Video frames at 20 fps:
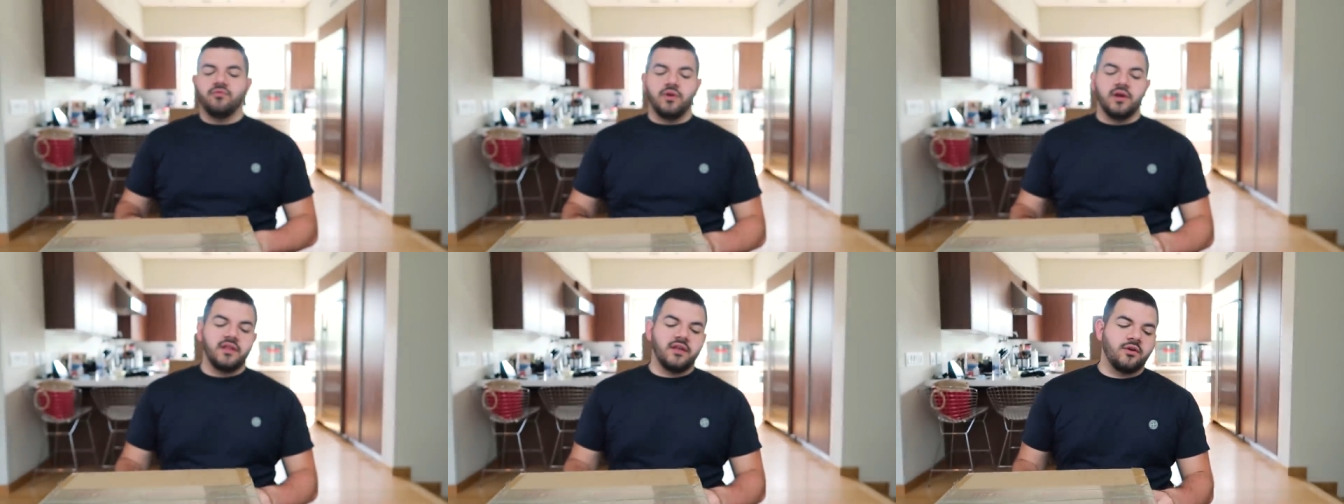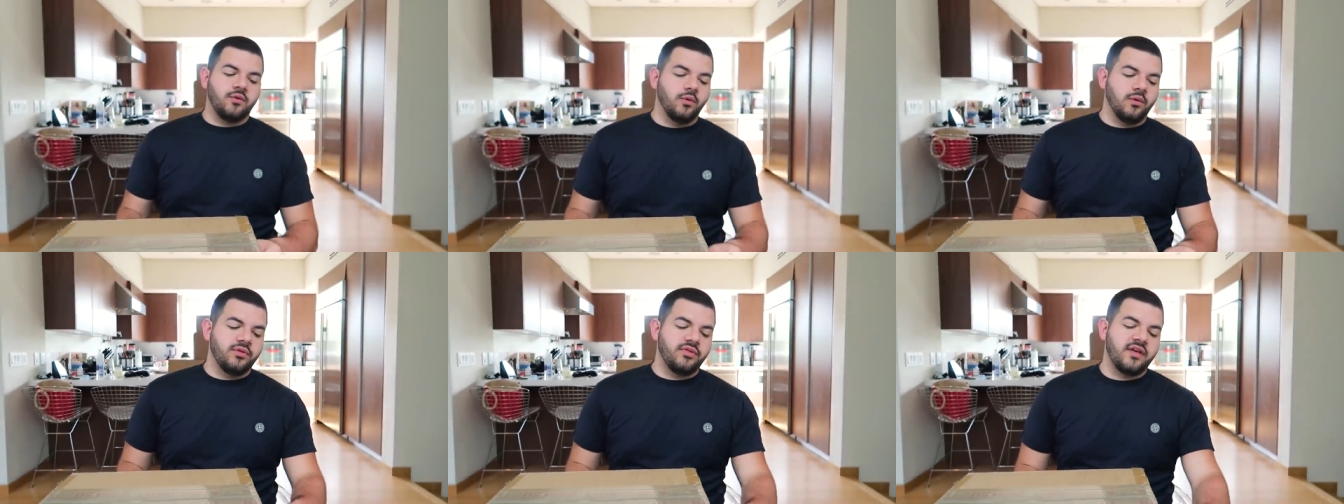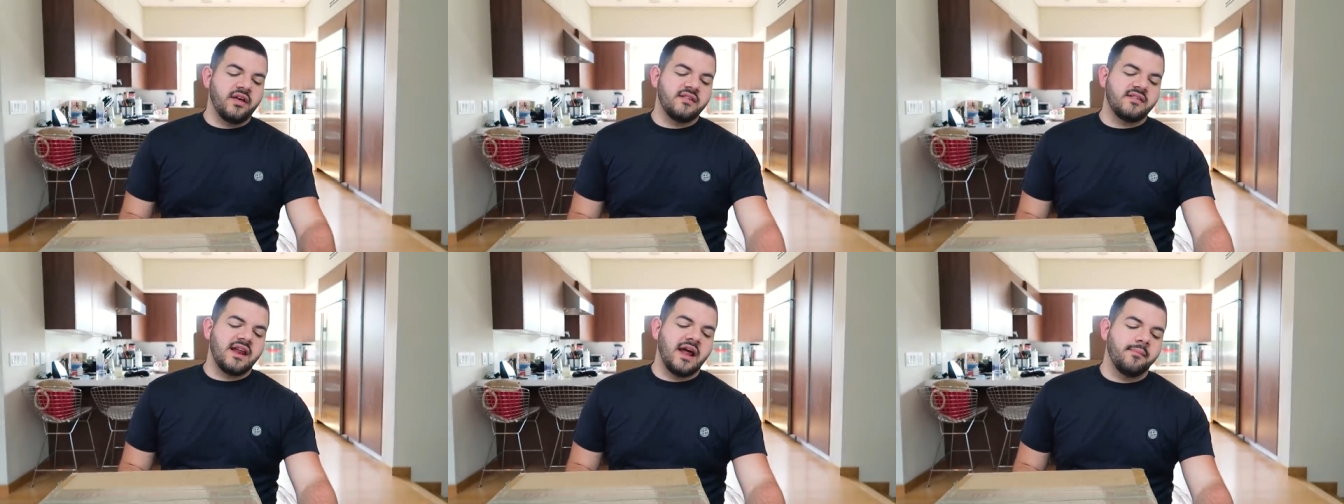really cool
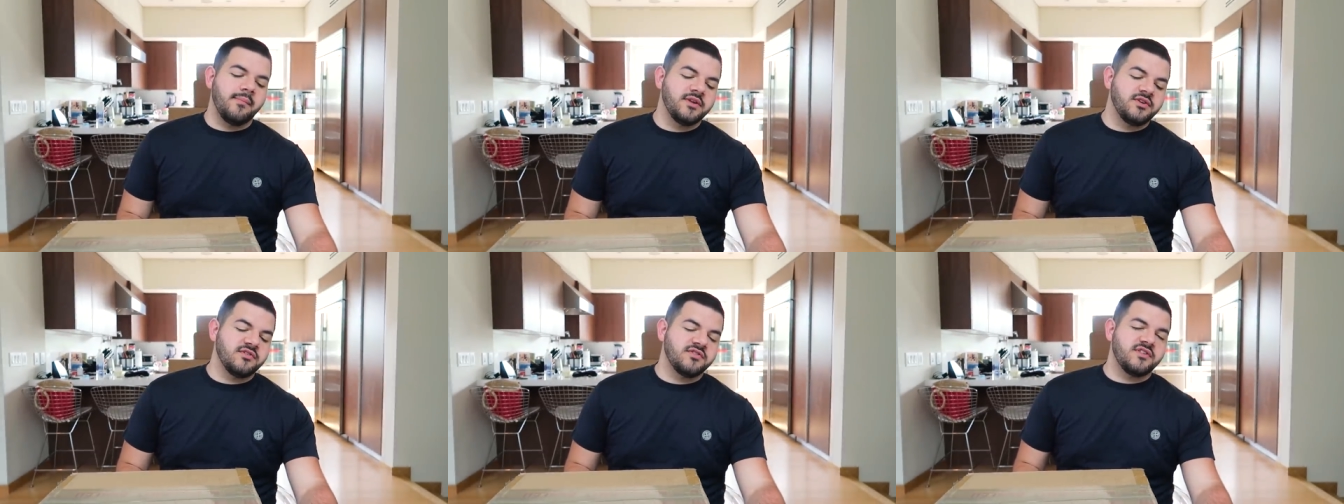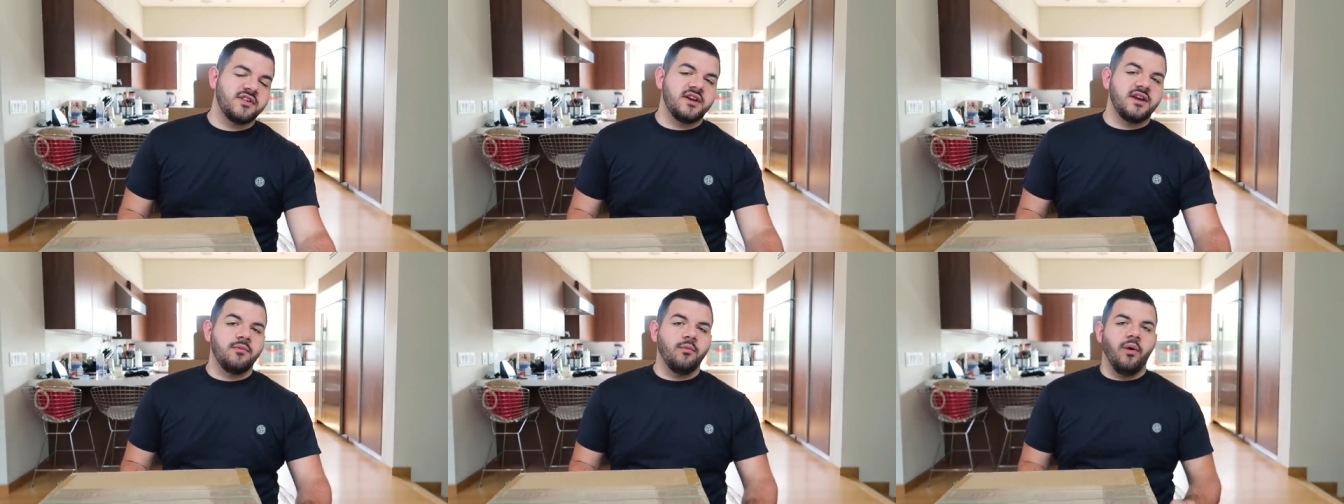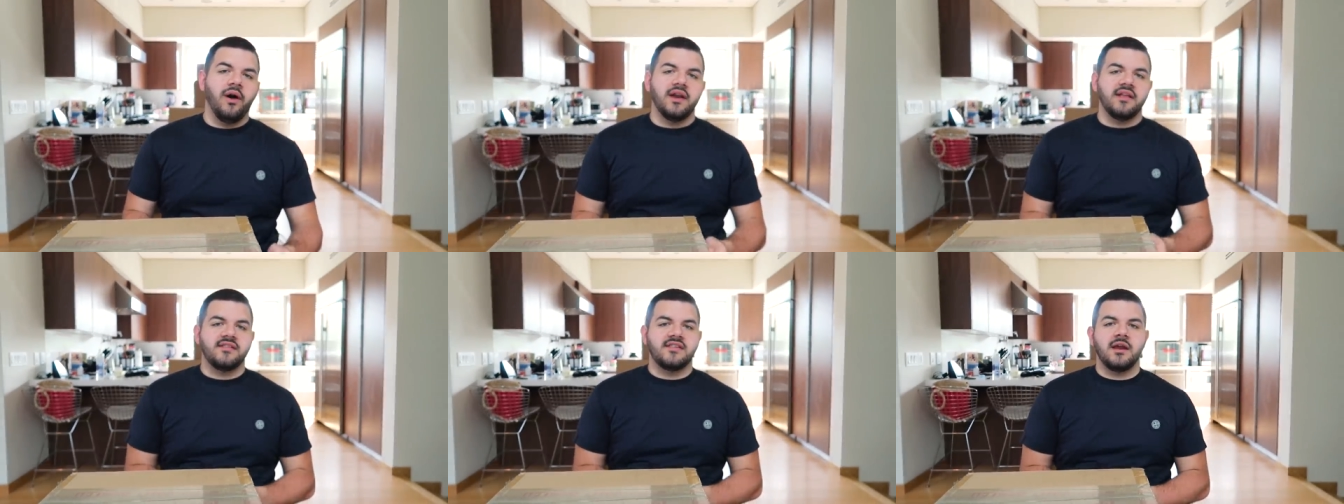things that I'm interested in
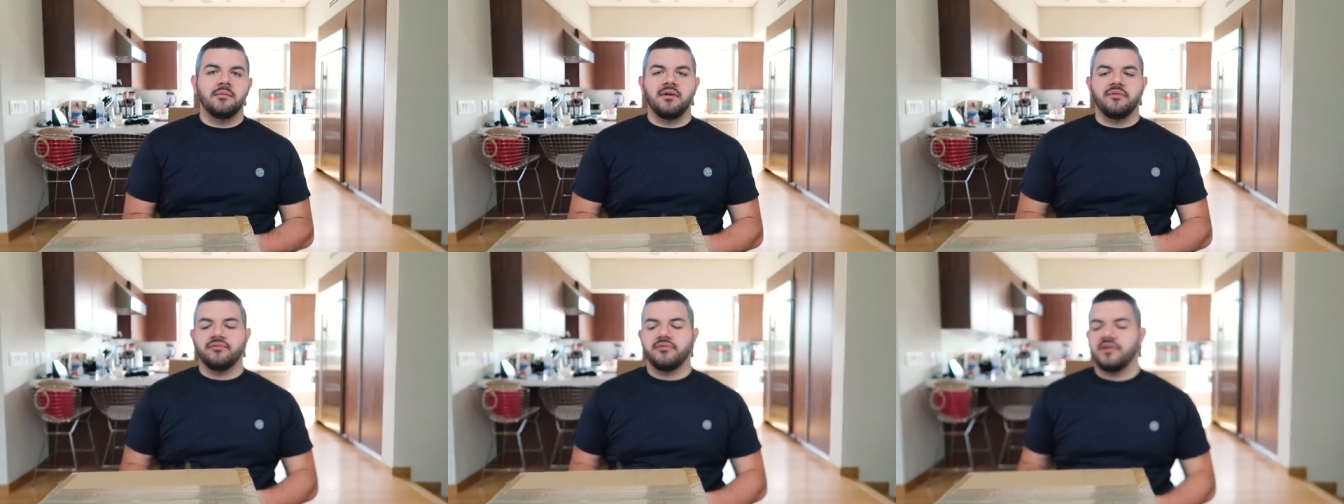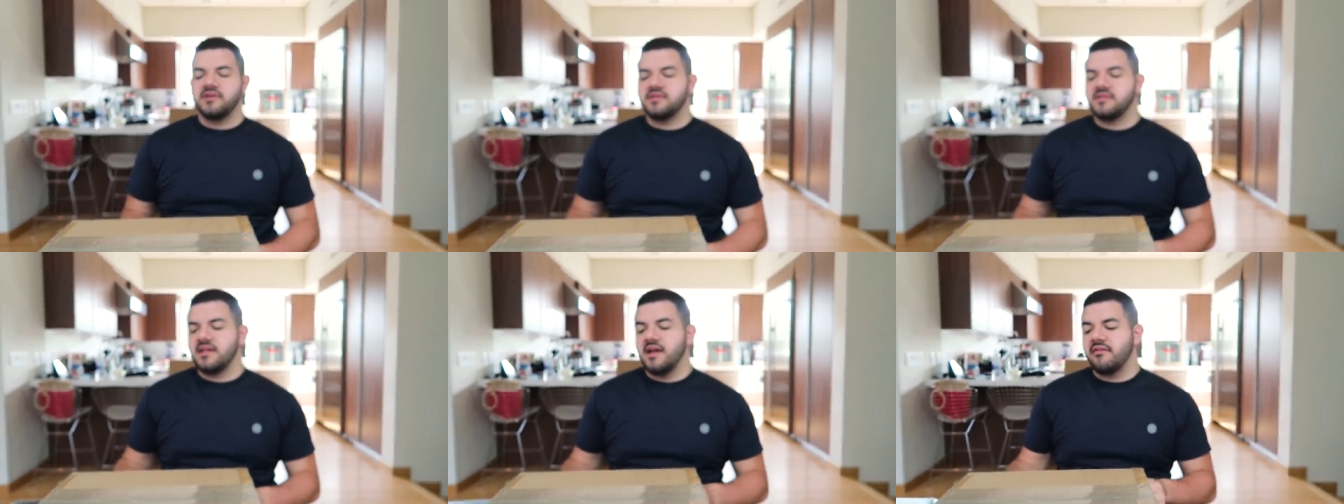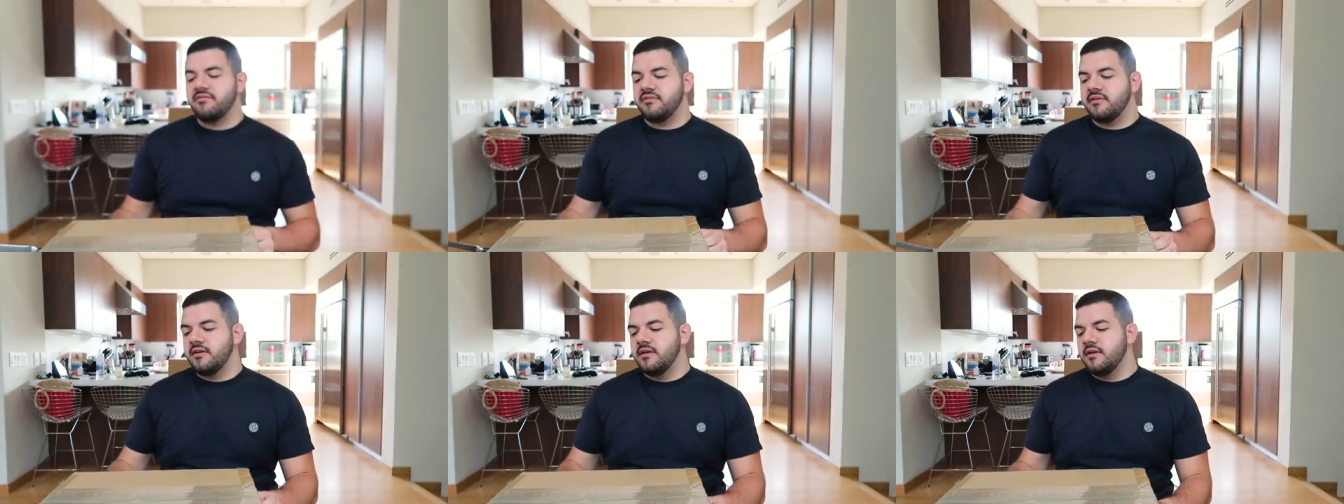wanna send me free
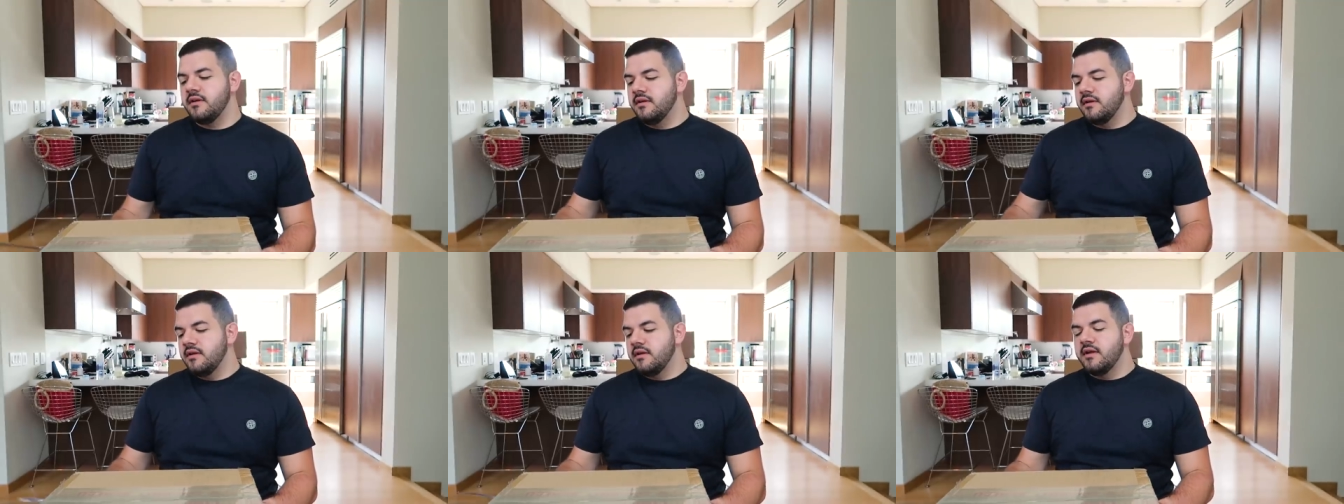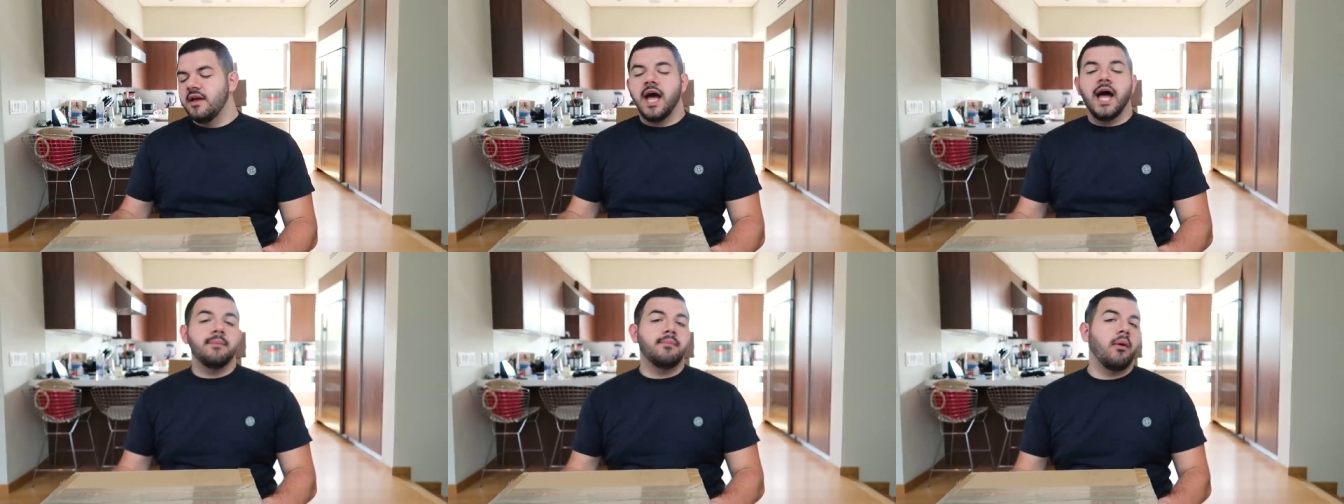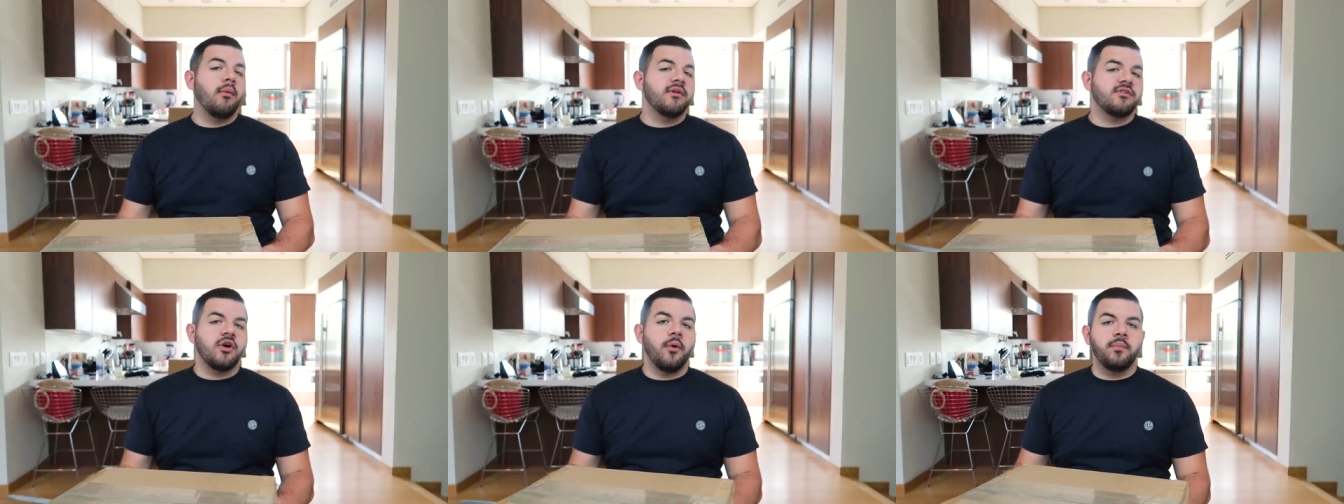stuff, I'm
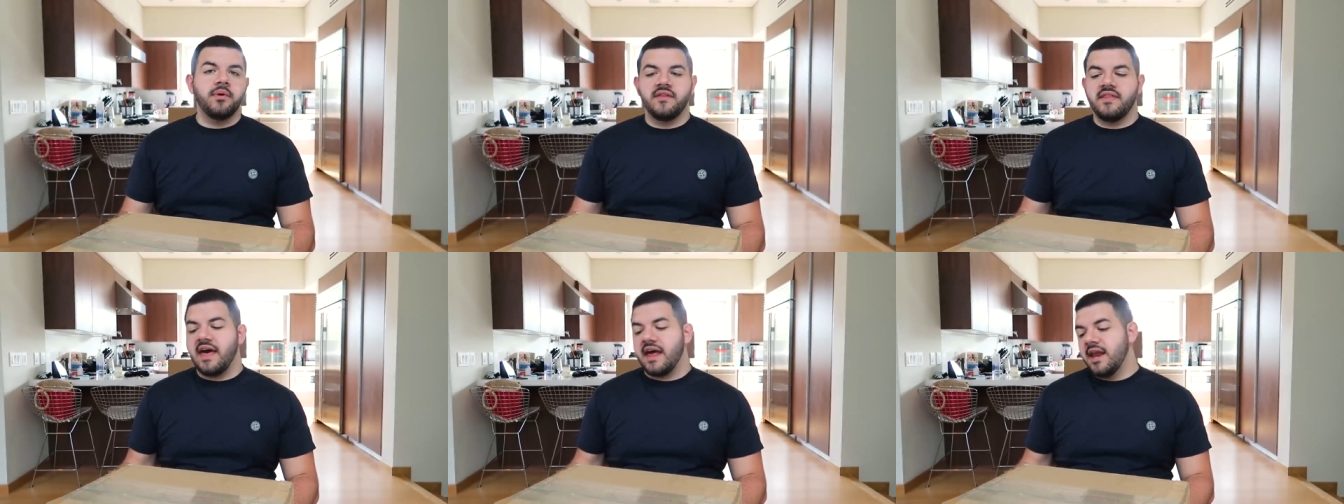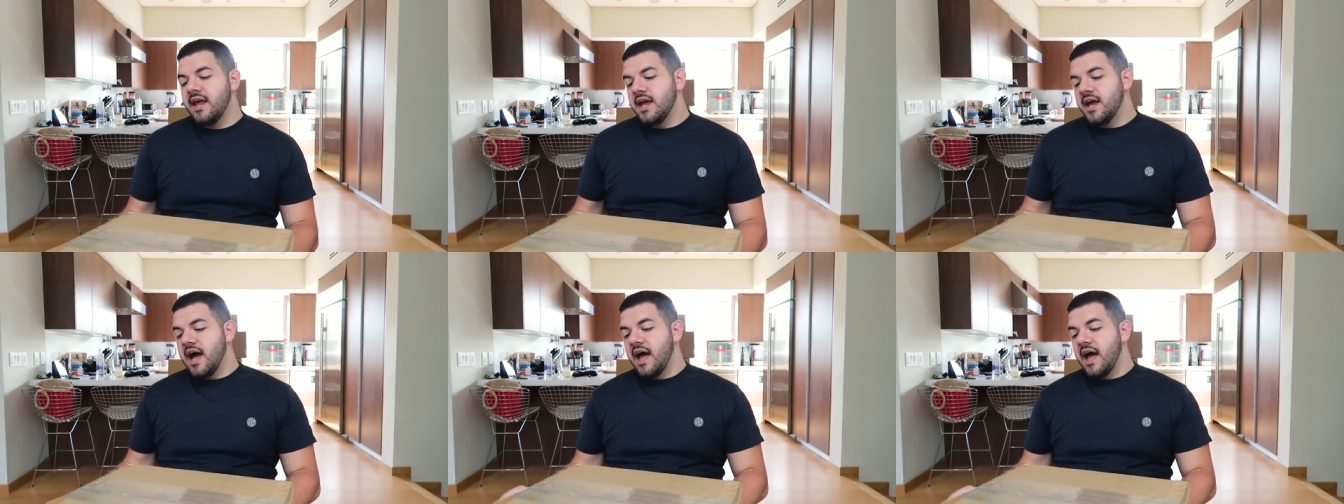always open to that.